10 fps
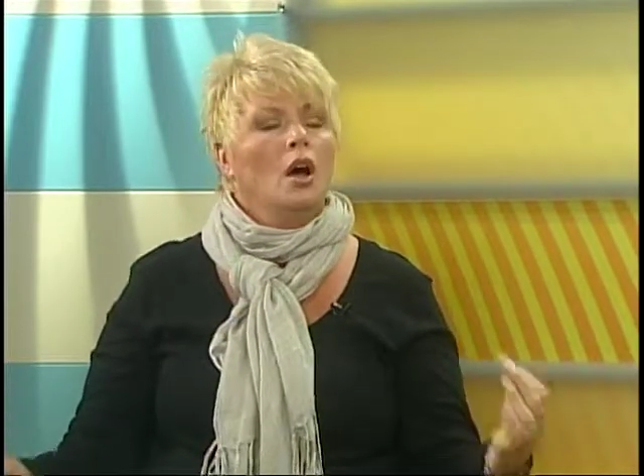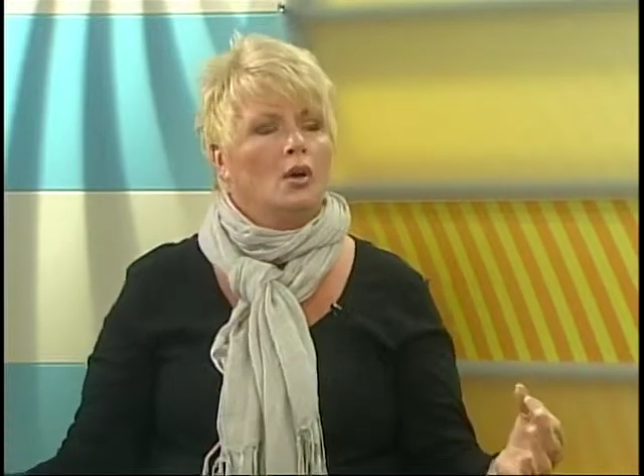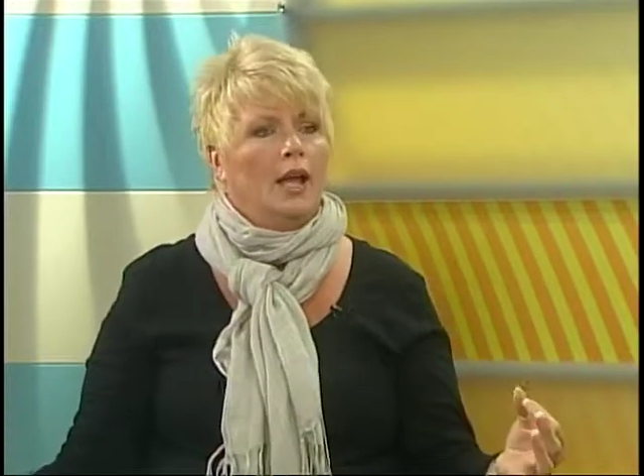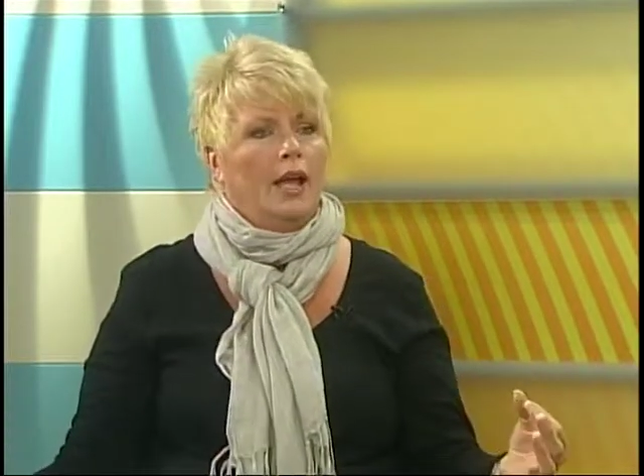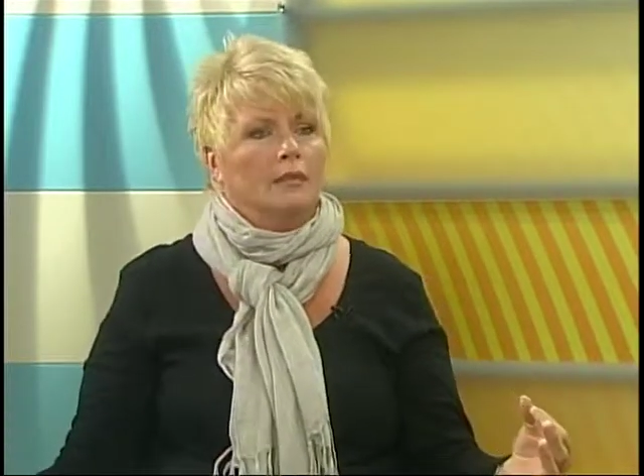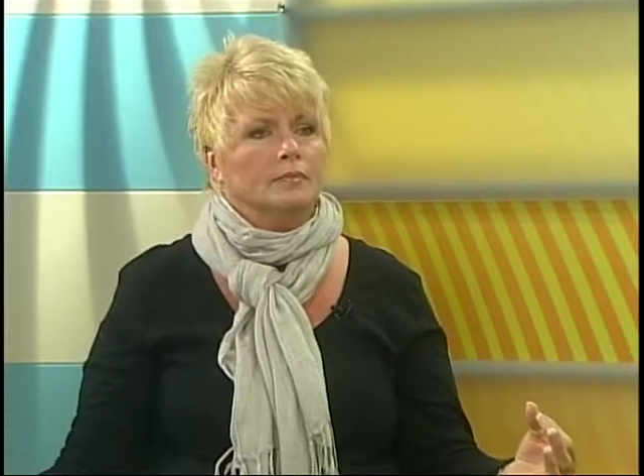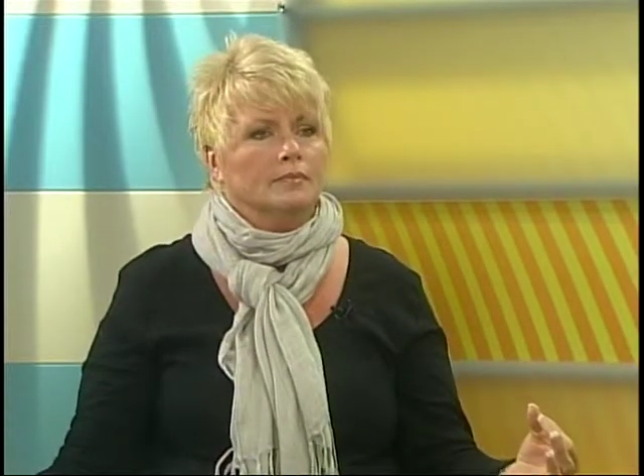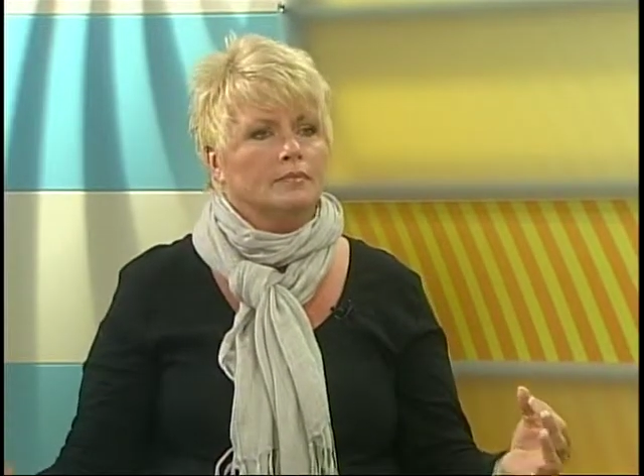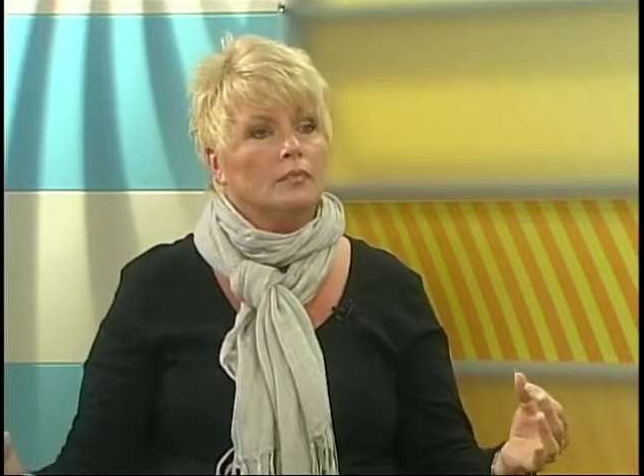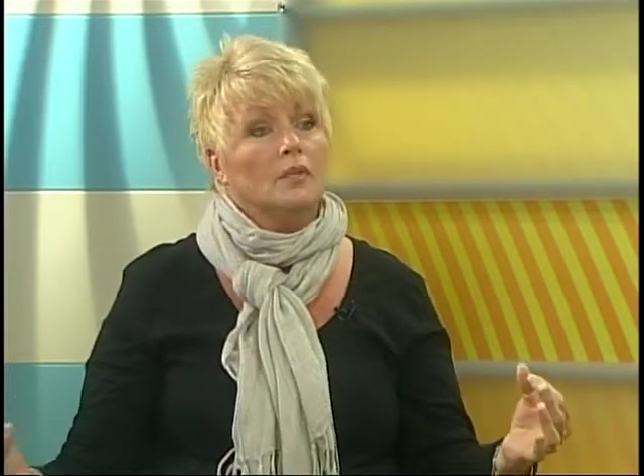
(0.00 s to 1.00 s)
Okay,
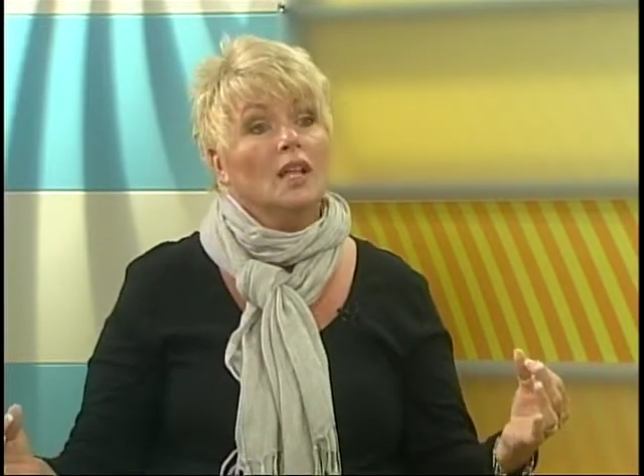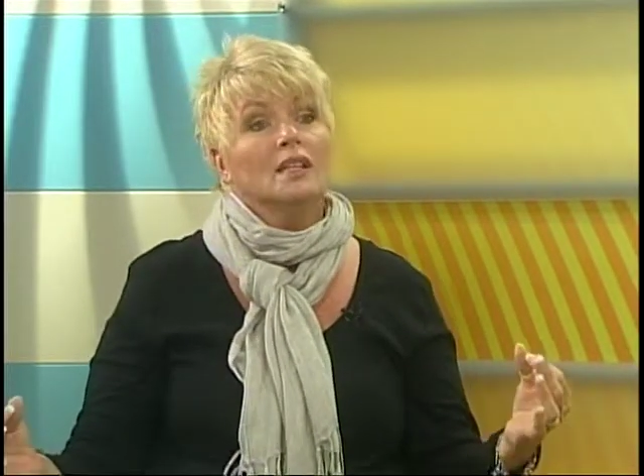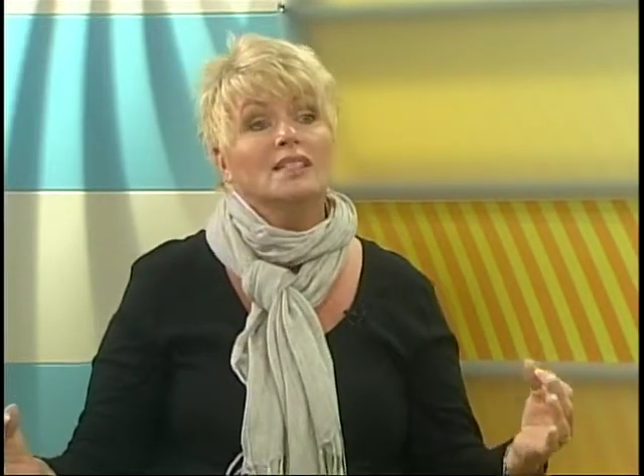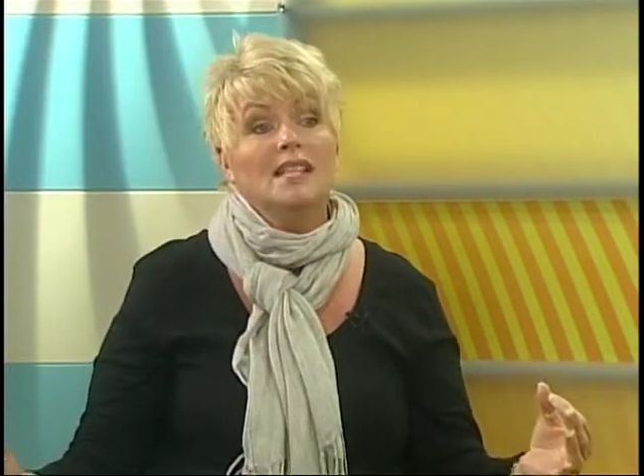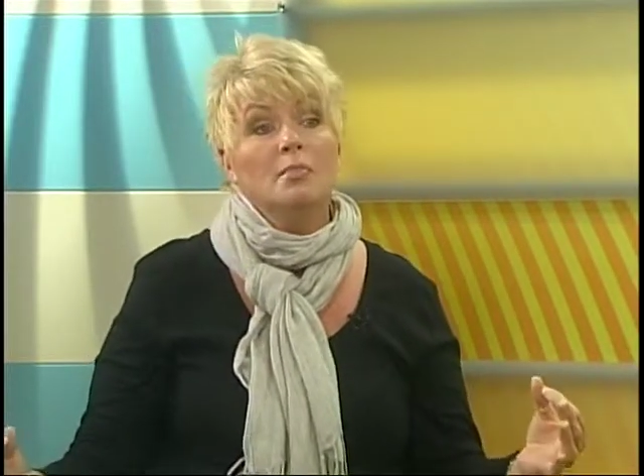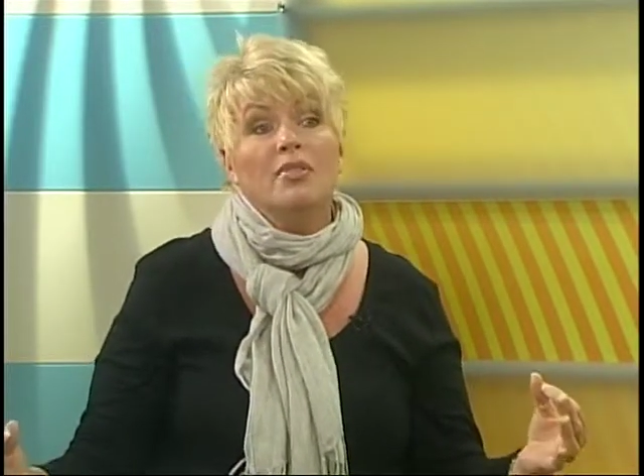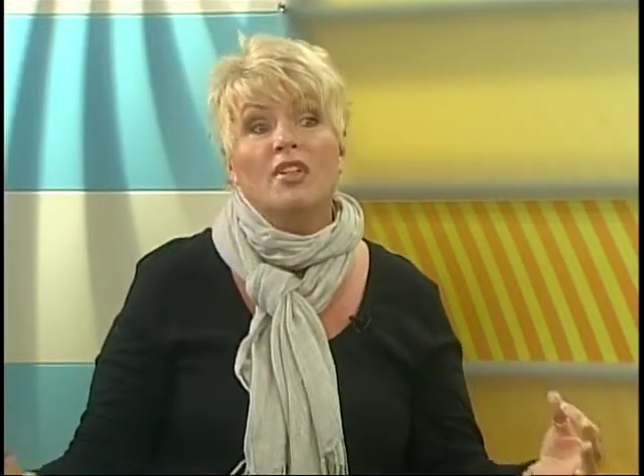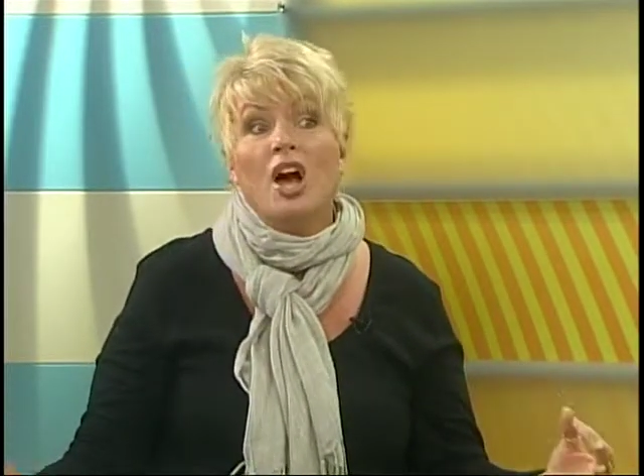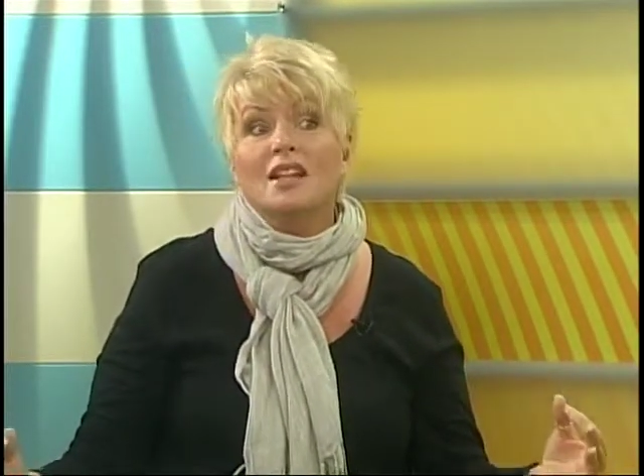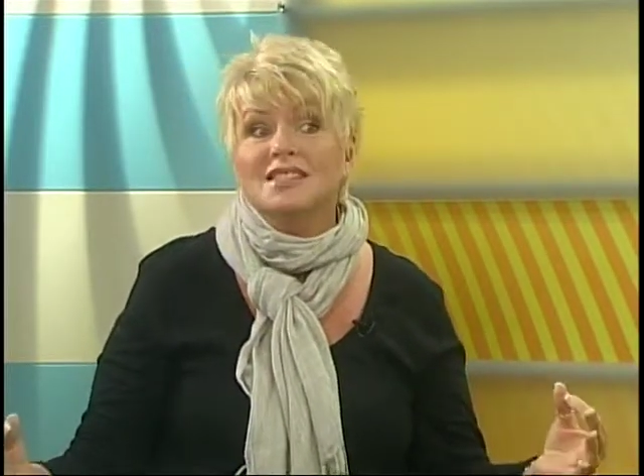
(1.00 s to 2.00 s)
deep
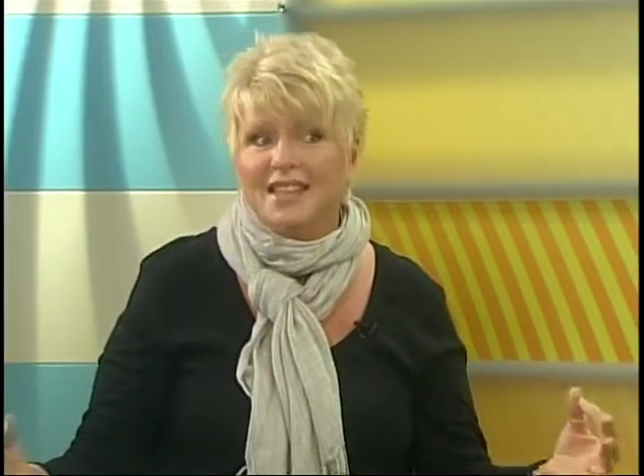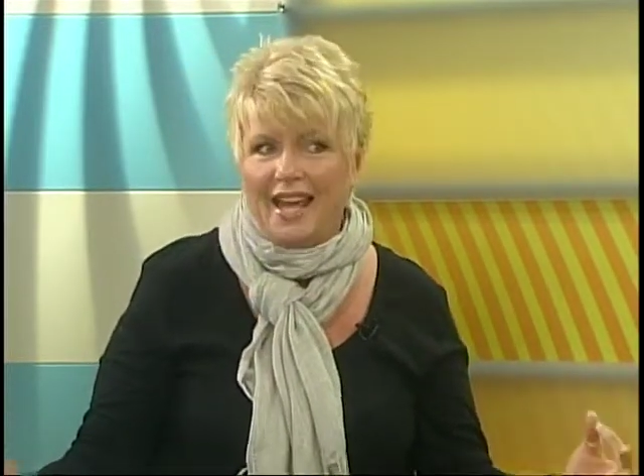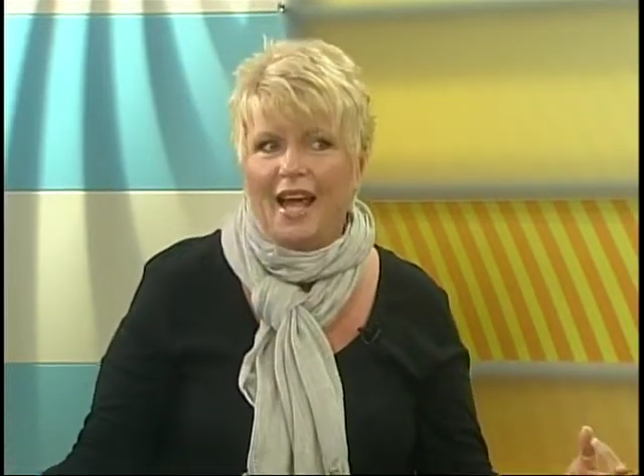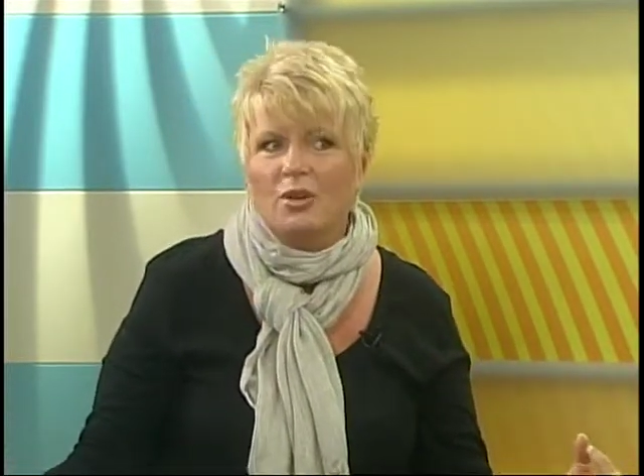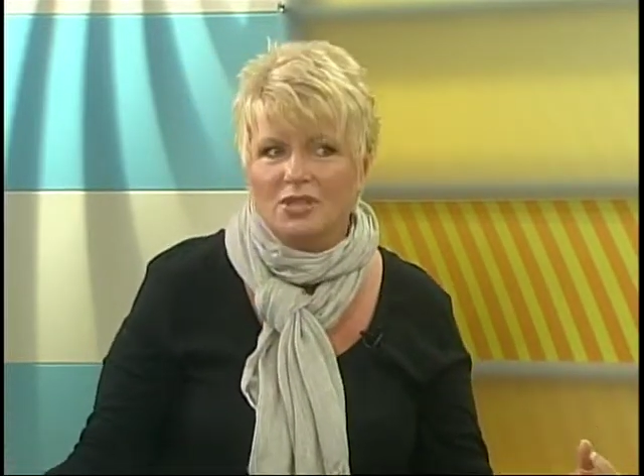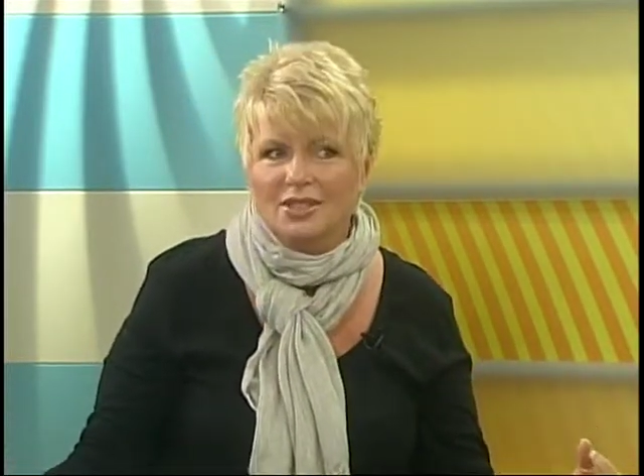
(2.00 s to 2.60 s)
thoughts count.